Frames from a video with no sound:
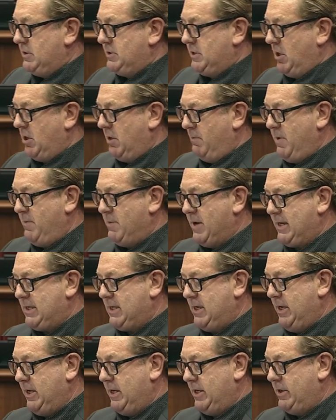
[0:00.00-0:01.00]
to help me make
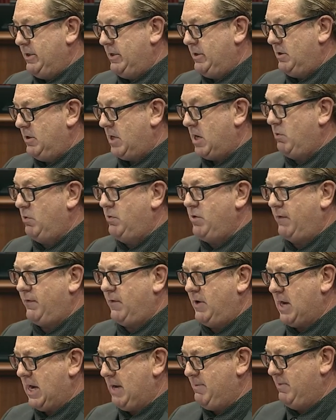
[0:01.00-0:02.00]
it here. I will
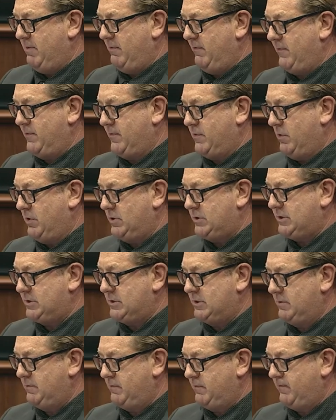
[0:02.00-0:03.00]
not name them, of
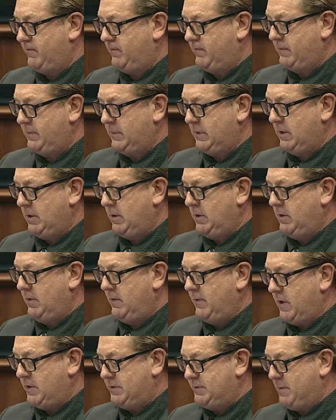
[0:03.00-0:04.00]
course,
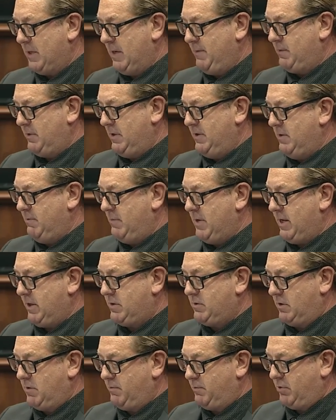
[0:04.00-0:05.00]
those people in the
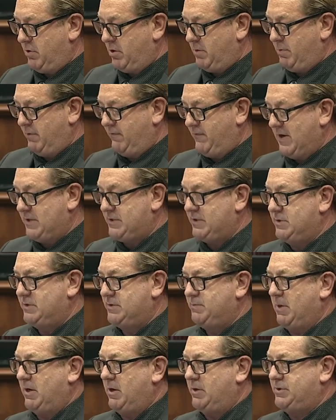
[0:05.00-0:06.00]
medical and broader
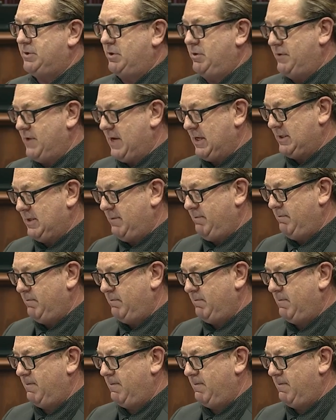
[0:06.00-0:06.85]
professions, but I do thank them.